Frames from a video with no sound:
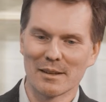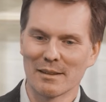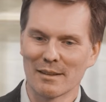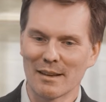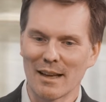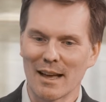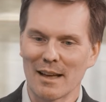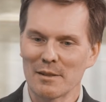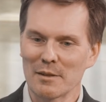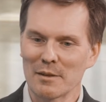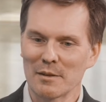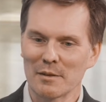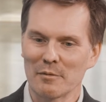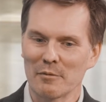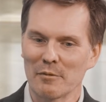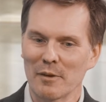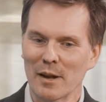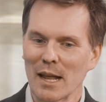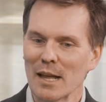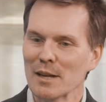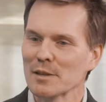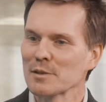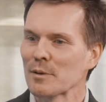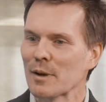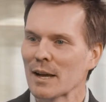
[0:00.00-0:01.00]
Gotten the
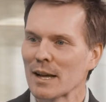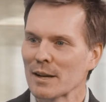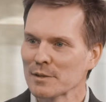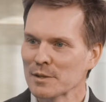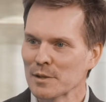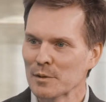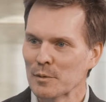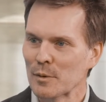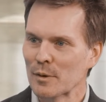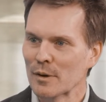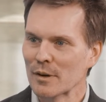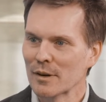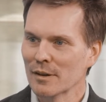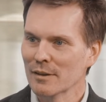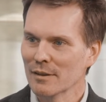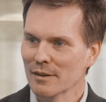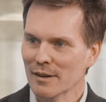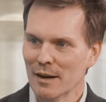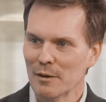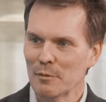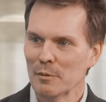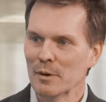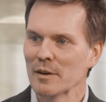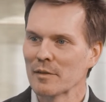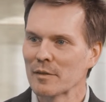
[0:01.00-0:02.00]
financial house in order,
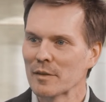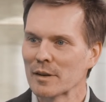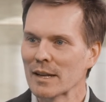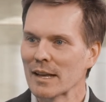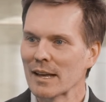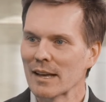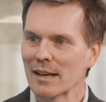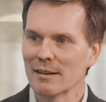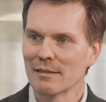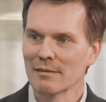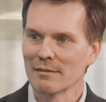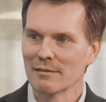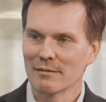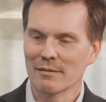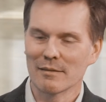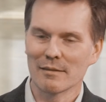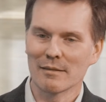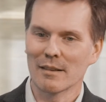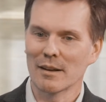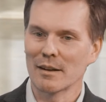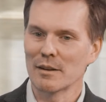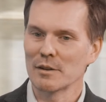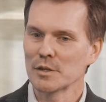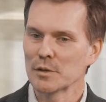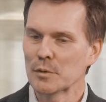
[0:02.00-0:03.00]
got rid of the debt,
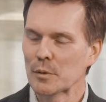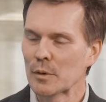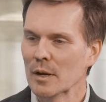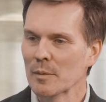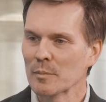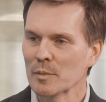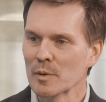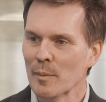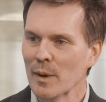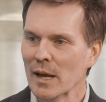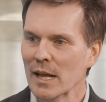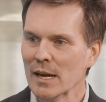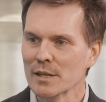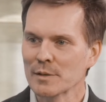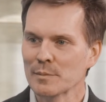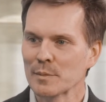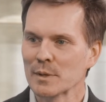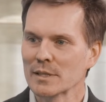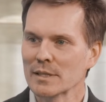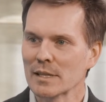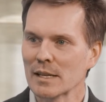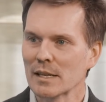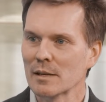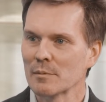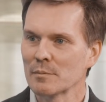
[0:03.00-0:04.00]
shored up the
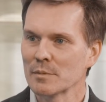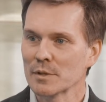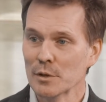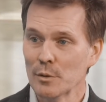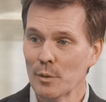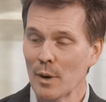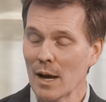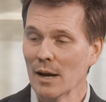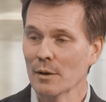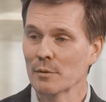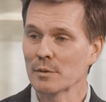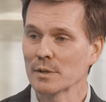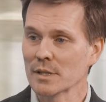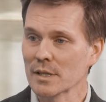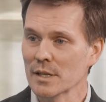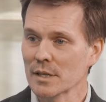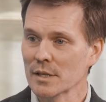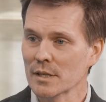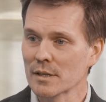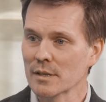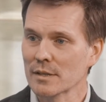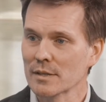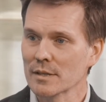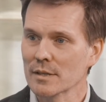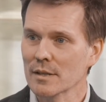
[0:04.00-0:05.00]
management team, 2
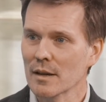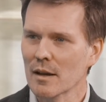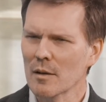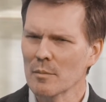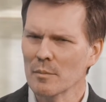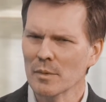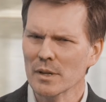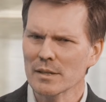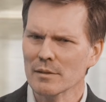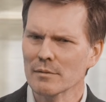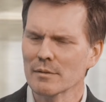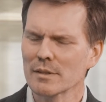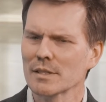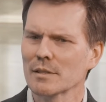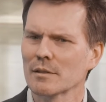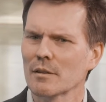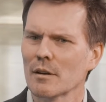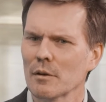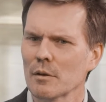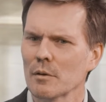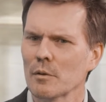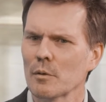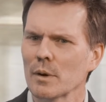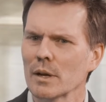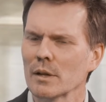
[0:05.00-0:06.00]
acquisitions. Let's
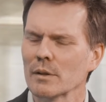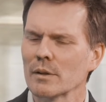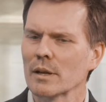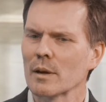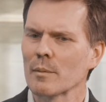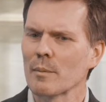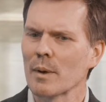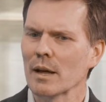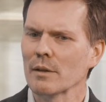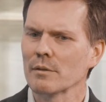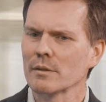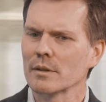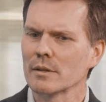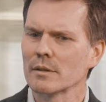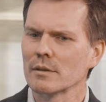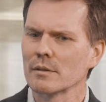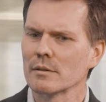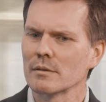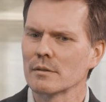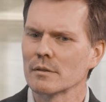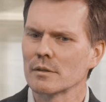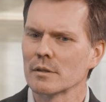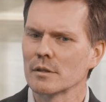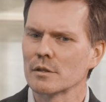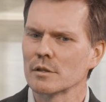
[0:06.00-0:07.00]
talk quickly about the
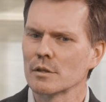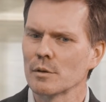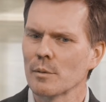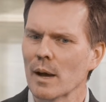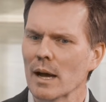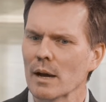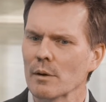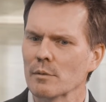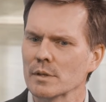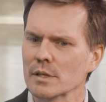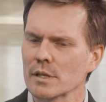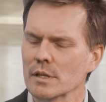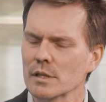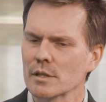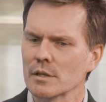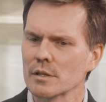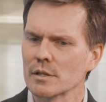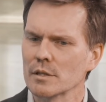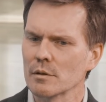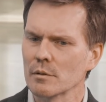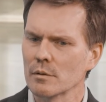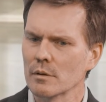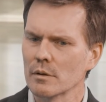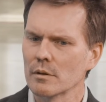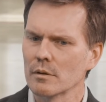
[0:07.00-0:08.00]
2 acquisitions.
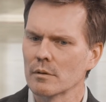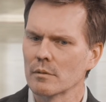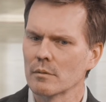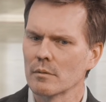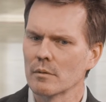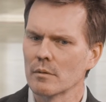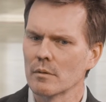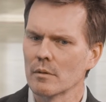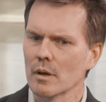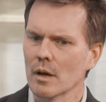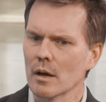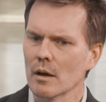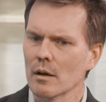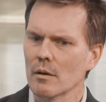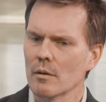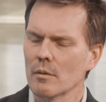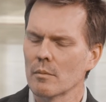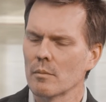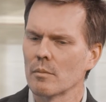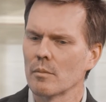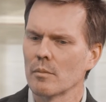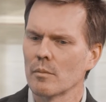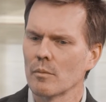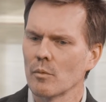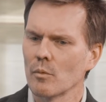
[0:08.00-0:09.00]
So the
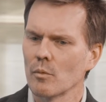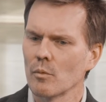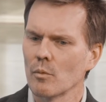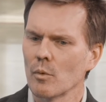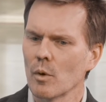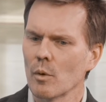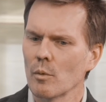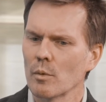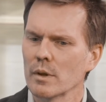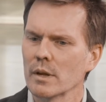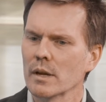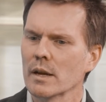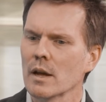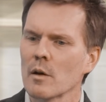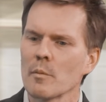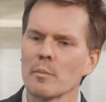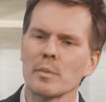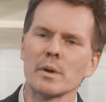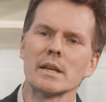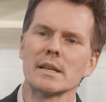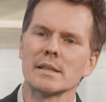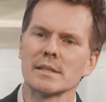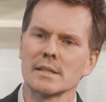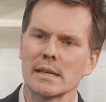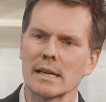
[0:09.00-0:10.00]
what were the
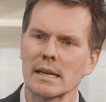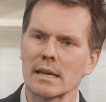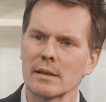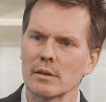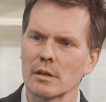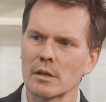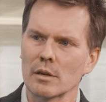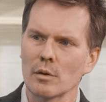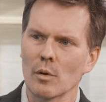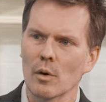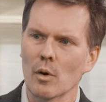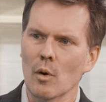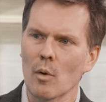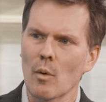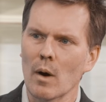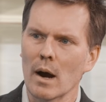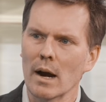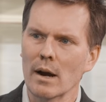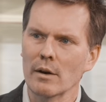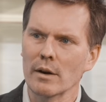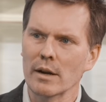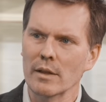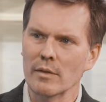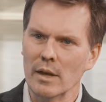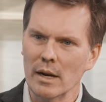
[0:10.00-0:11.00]
companies again that you
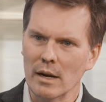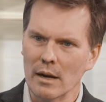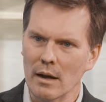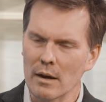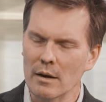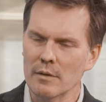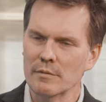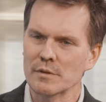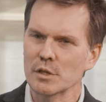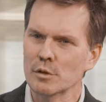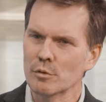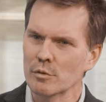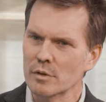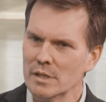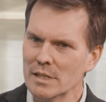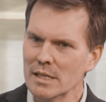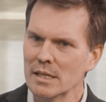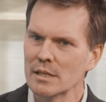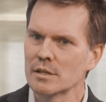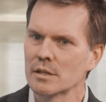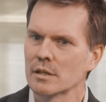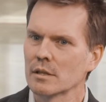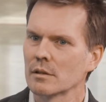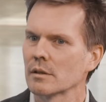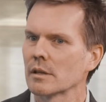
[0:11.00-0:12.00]
acquired, and then kind of
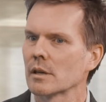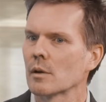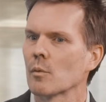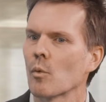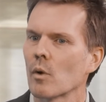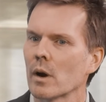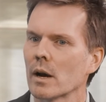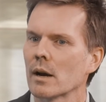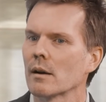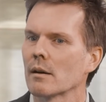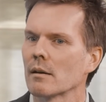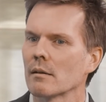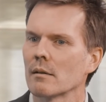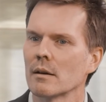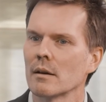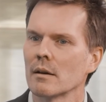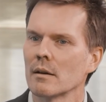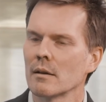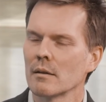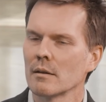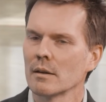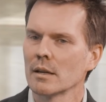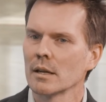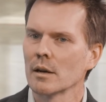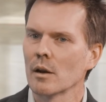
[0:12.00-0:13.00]
strategically where,
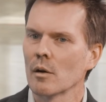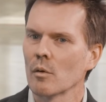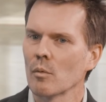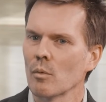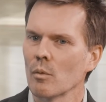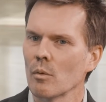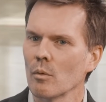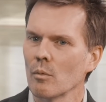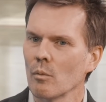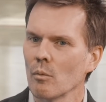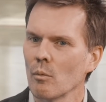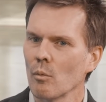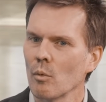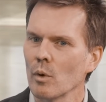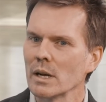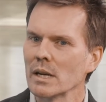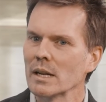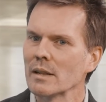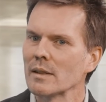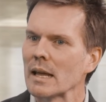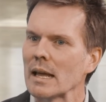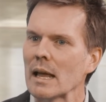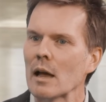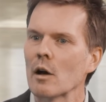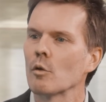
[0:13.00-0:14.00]
what did
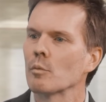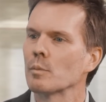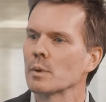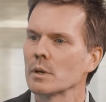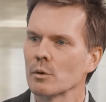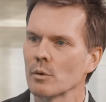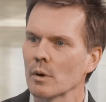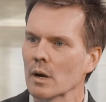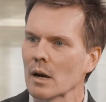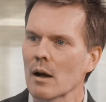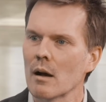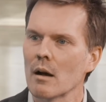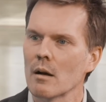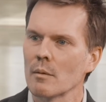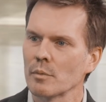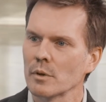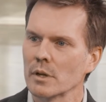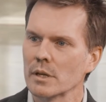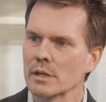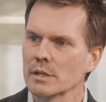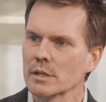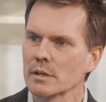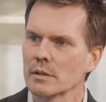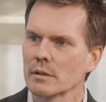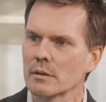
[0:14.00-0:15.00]
they help you
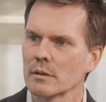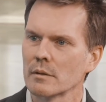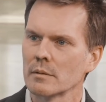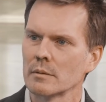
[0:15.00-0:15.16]
accomplish?